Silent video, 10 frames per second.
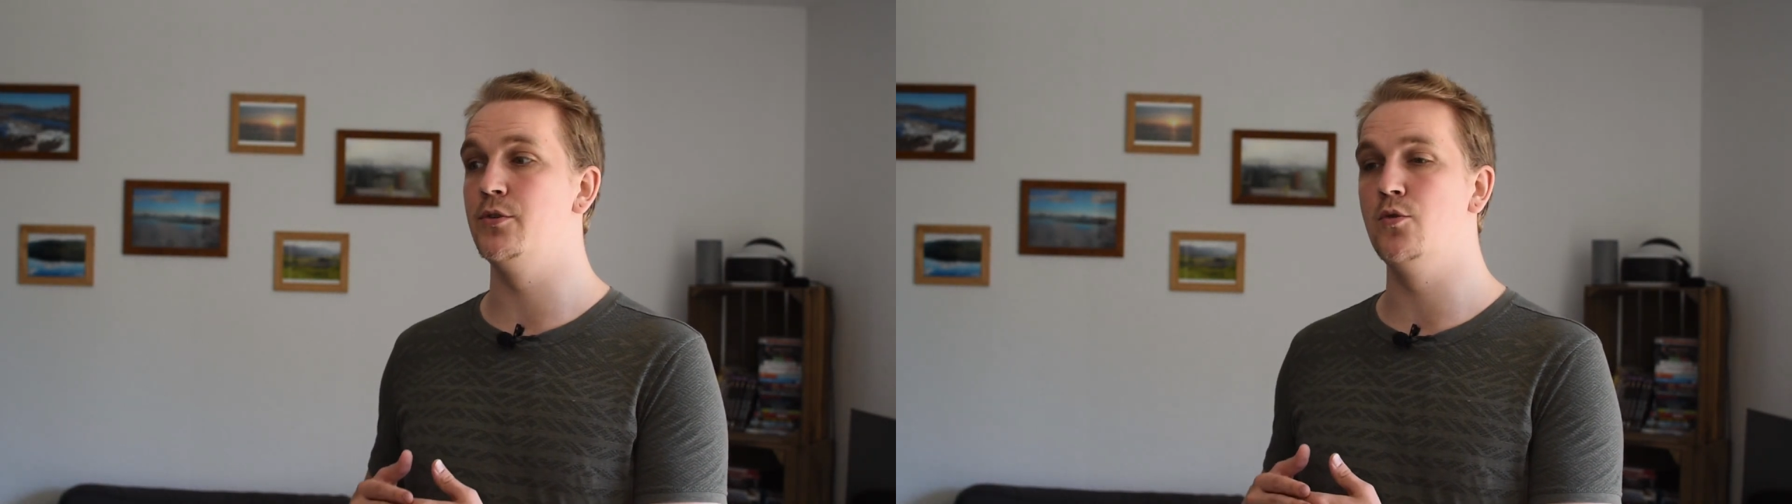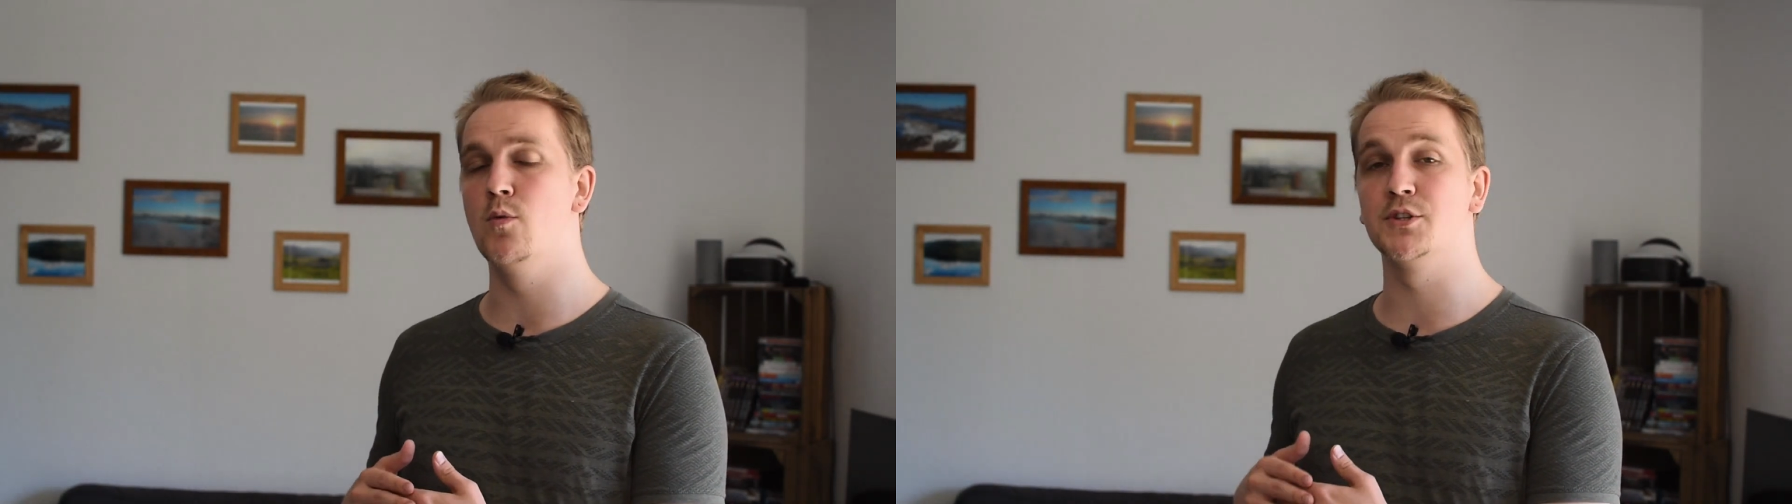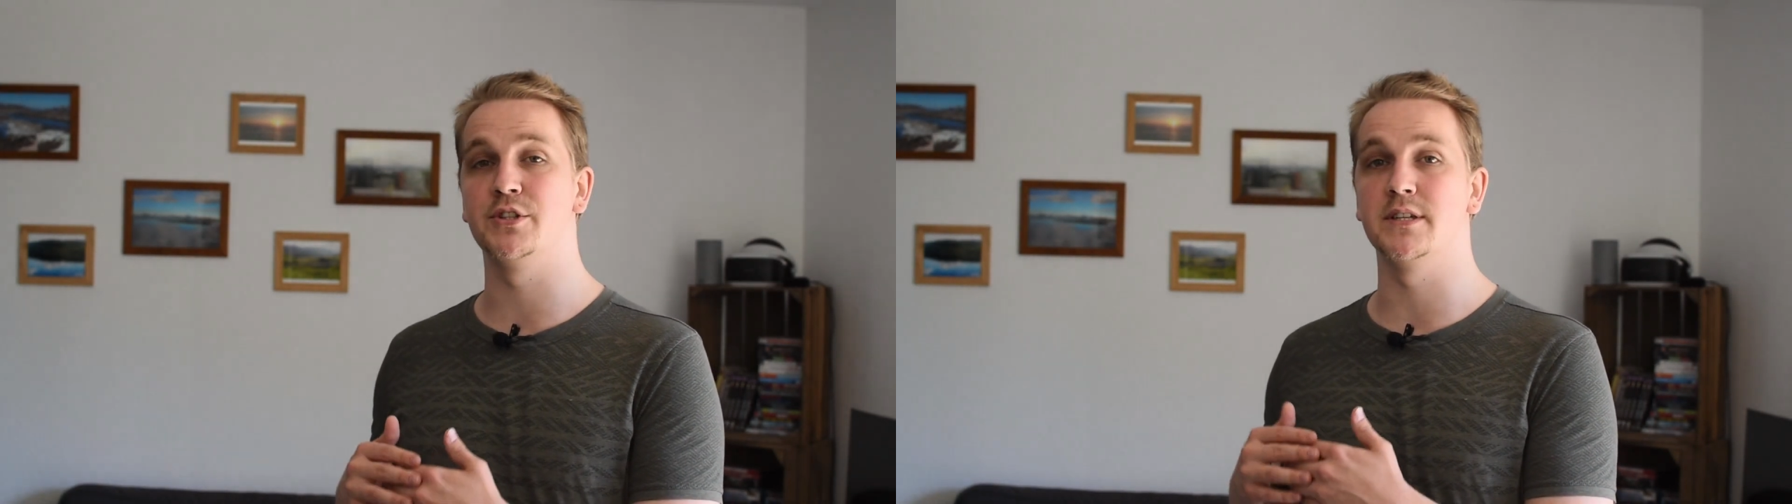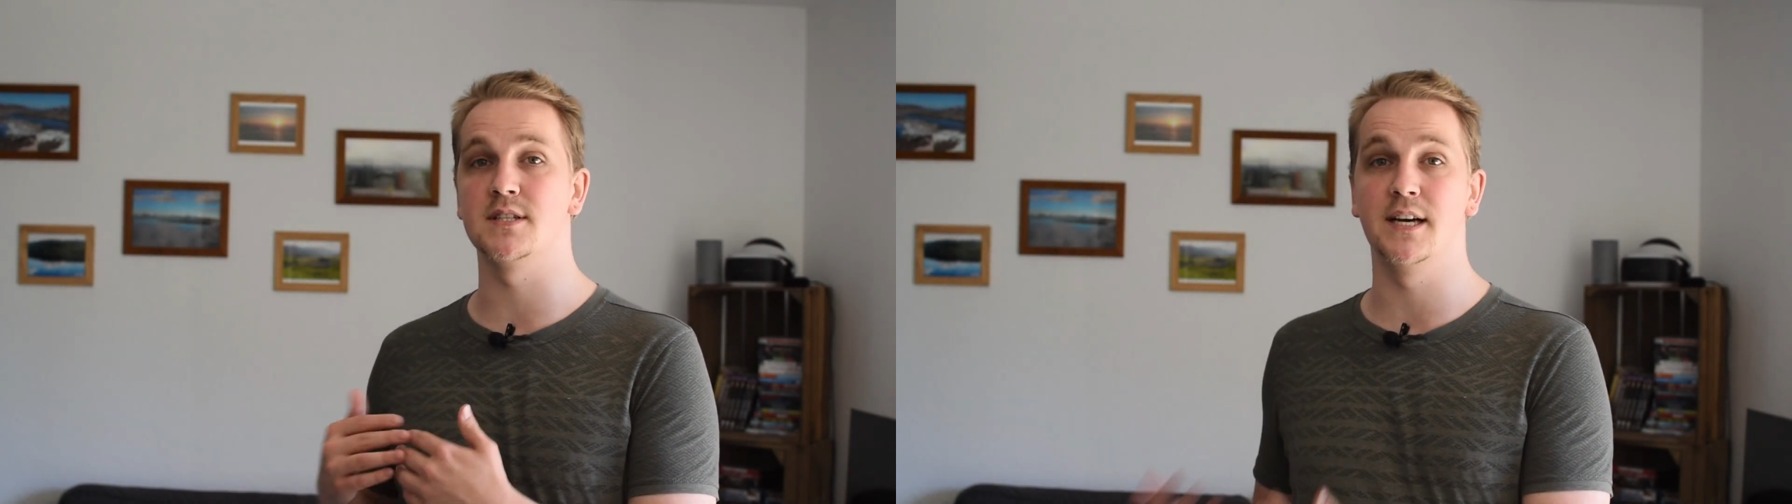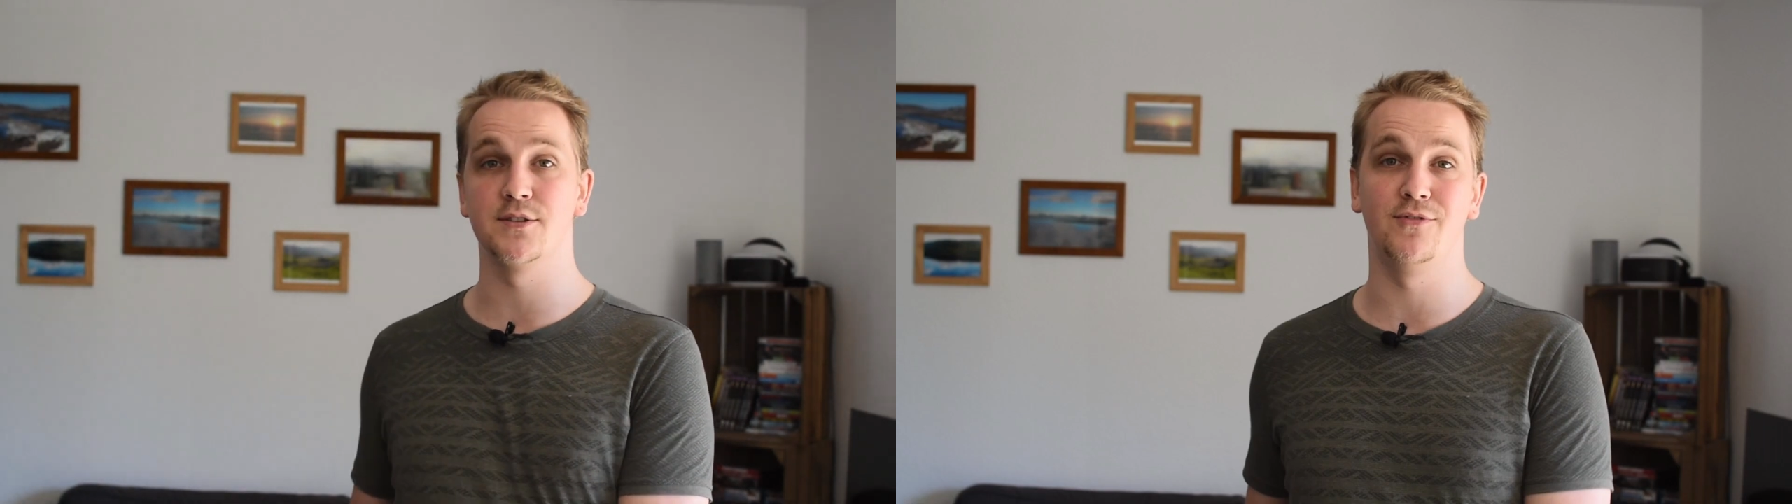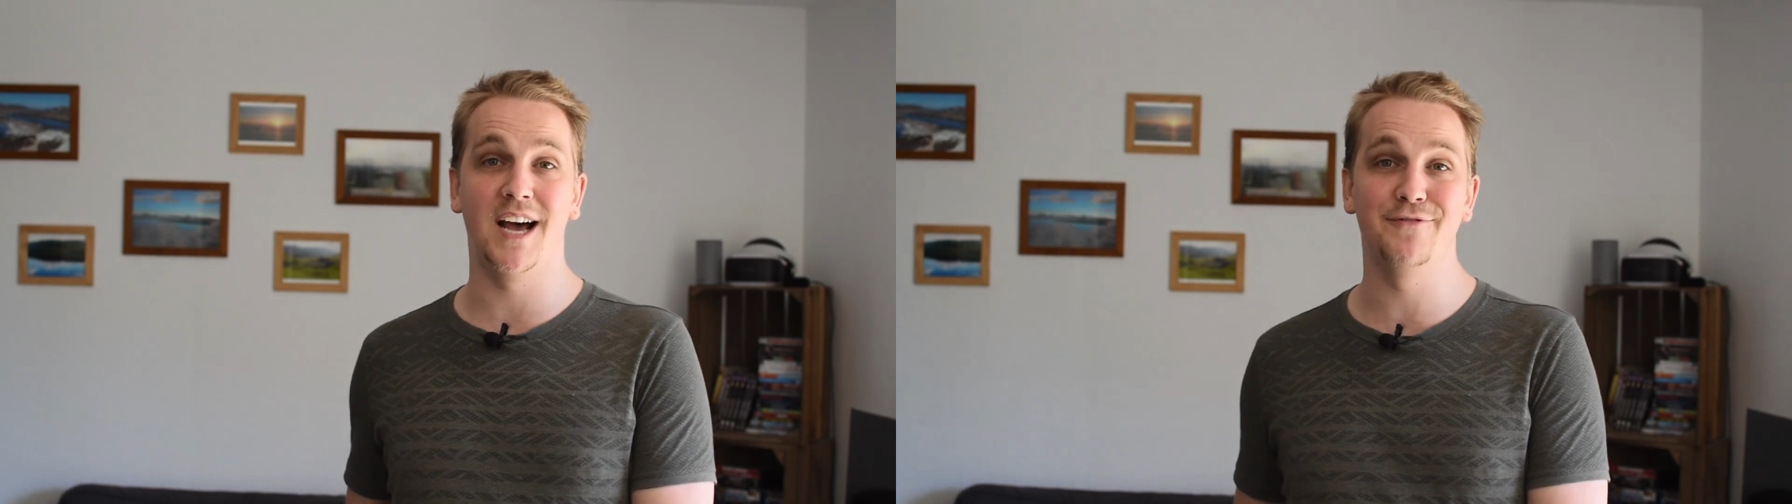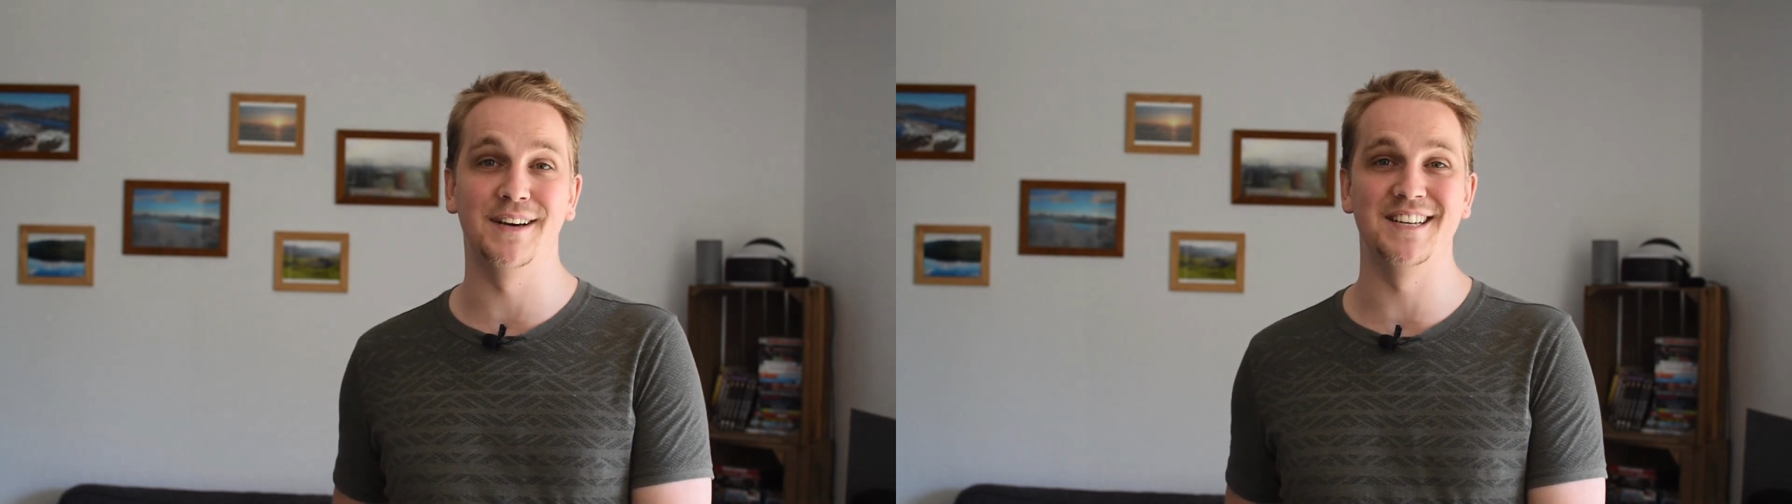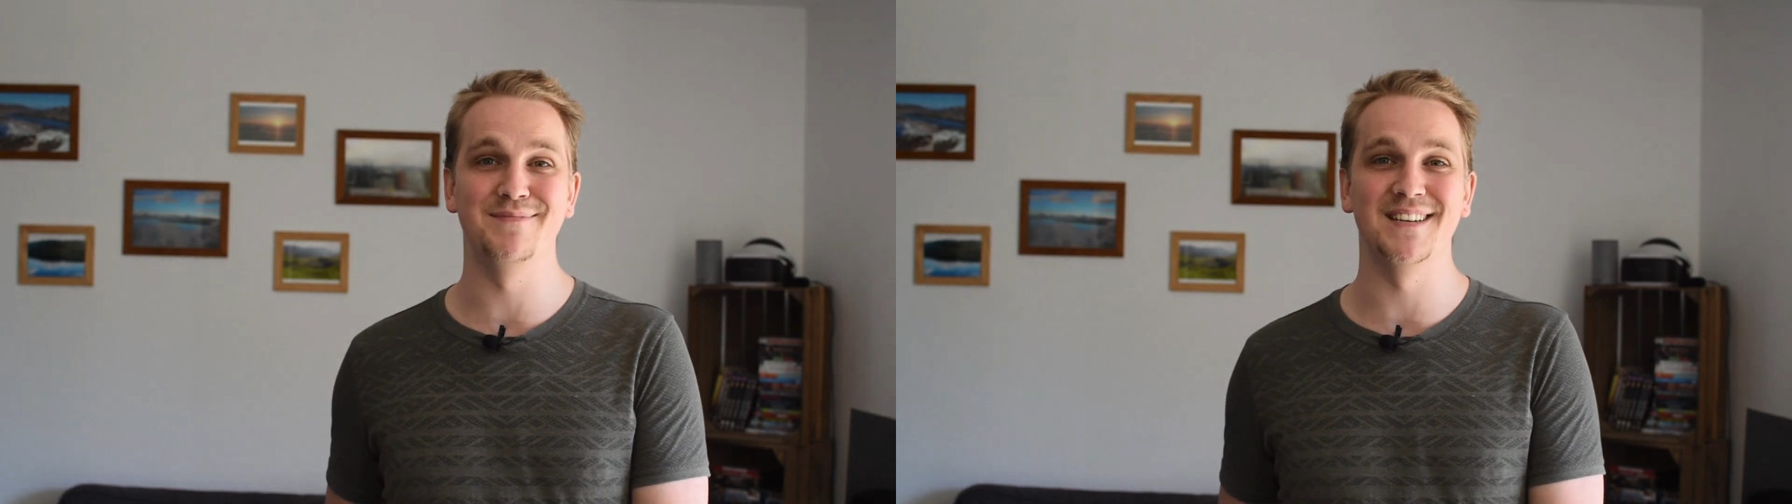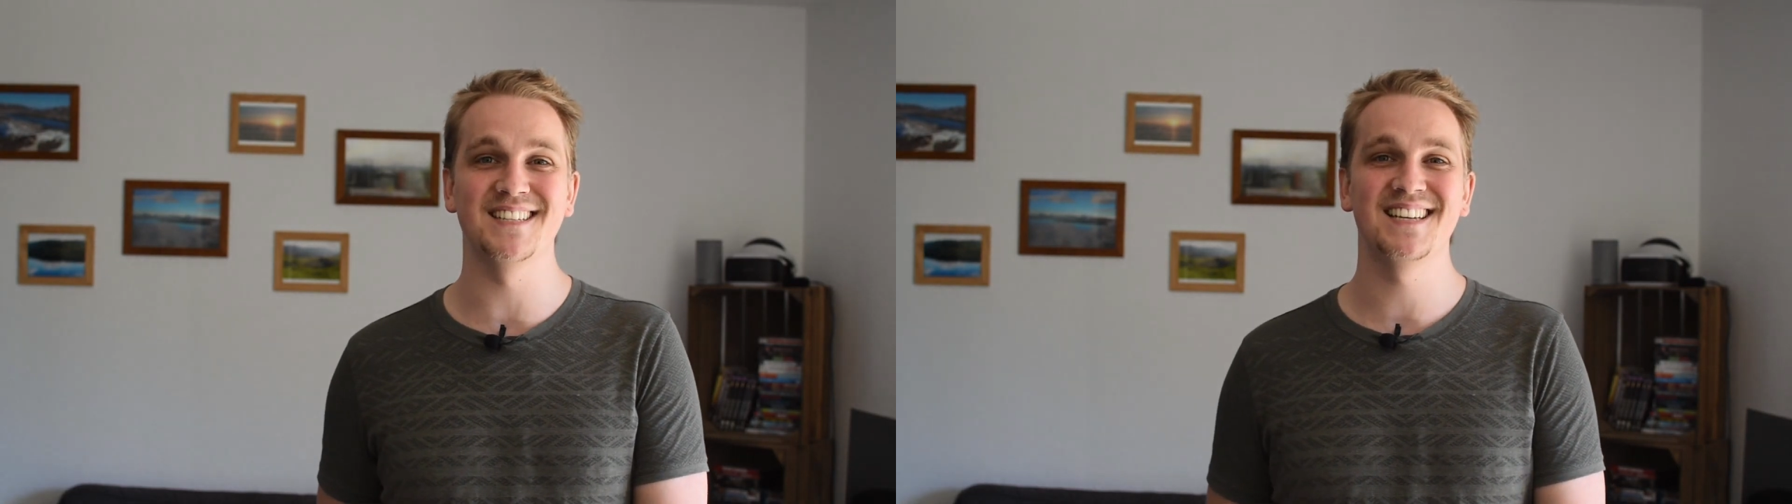watching slice of life animes.